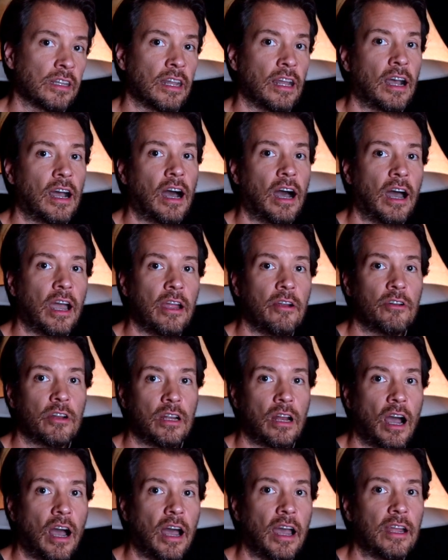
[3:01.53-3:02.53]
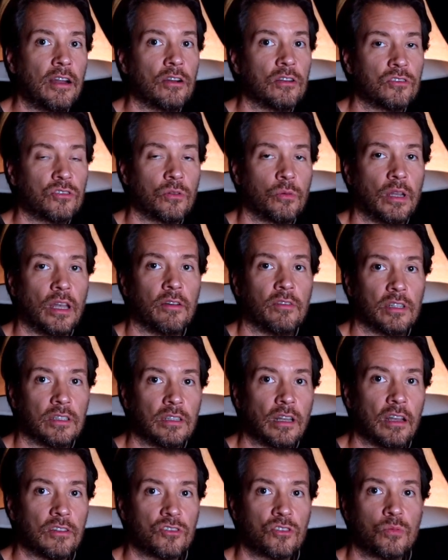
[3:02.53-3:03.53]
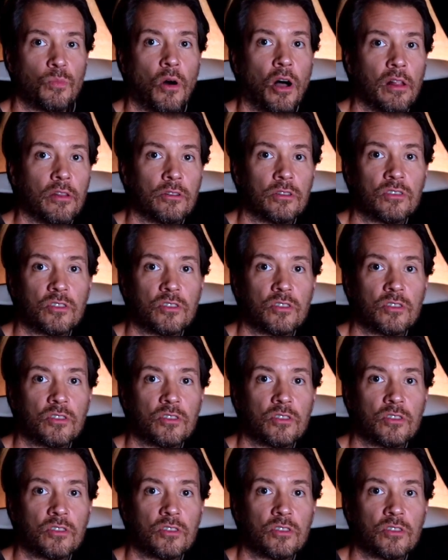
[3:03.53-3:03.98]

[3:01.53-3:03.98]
to get higher and higher, so we have a smaller